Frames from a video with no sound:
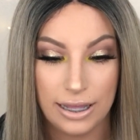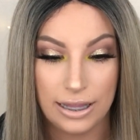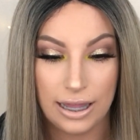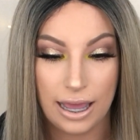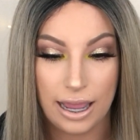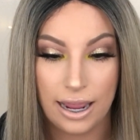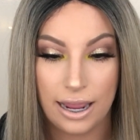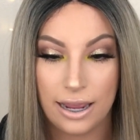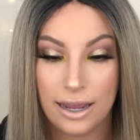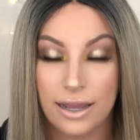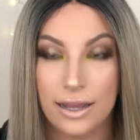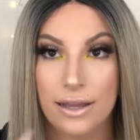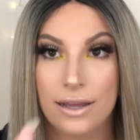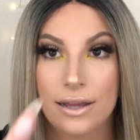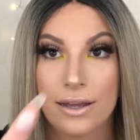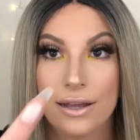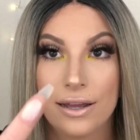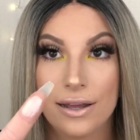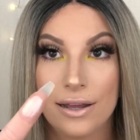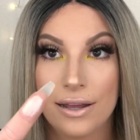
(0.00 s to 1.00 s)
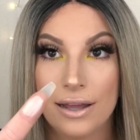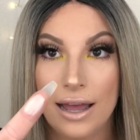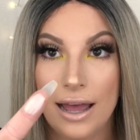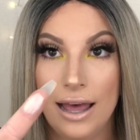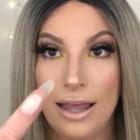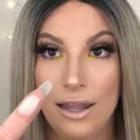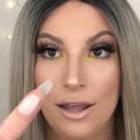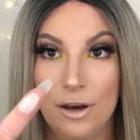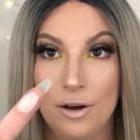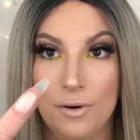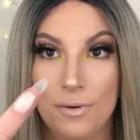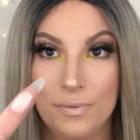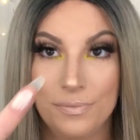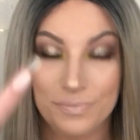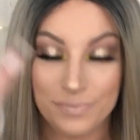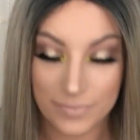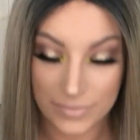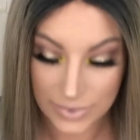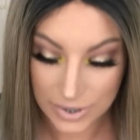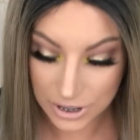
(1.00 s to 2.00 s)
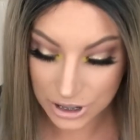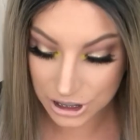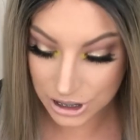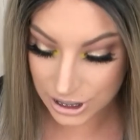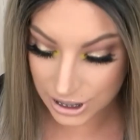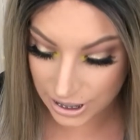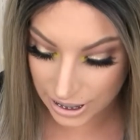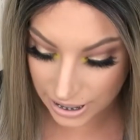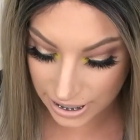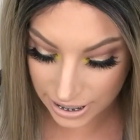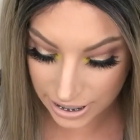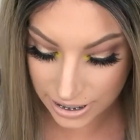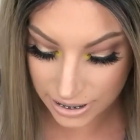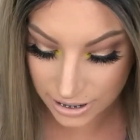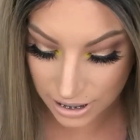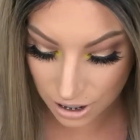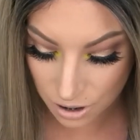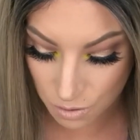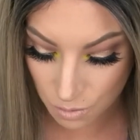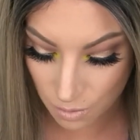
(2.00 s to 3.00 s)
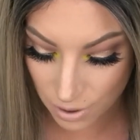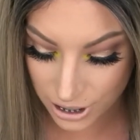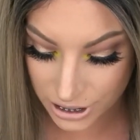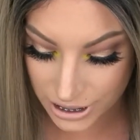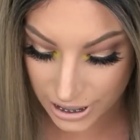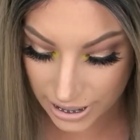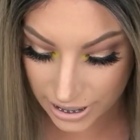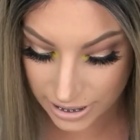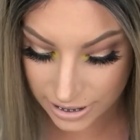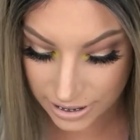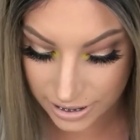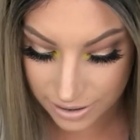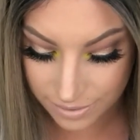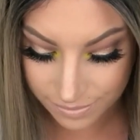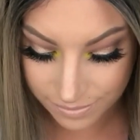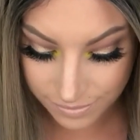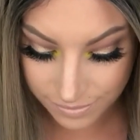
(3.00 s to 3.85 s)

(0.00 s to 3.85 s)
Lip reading: Like, hello. She is gorgeous.